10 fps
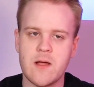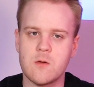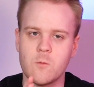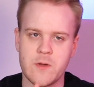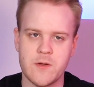
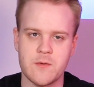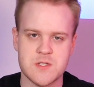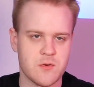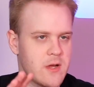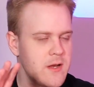on Windows
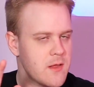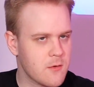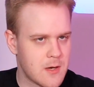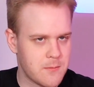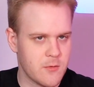or any
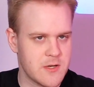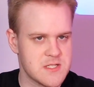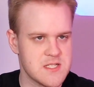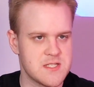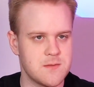other operating
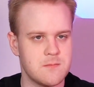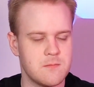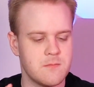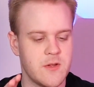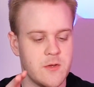system
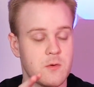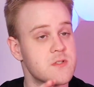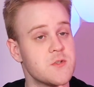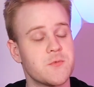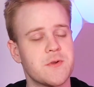that you
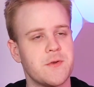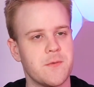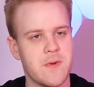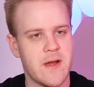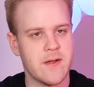also run on your
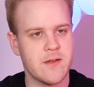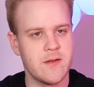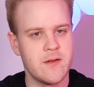Mac,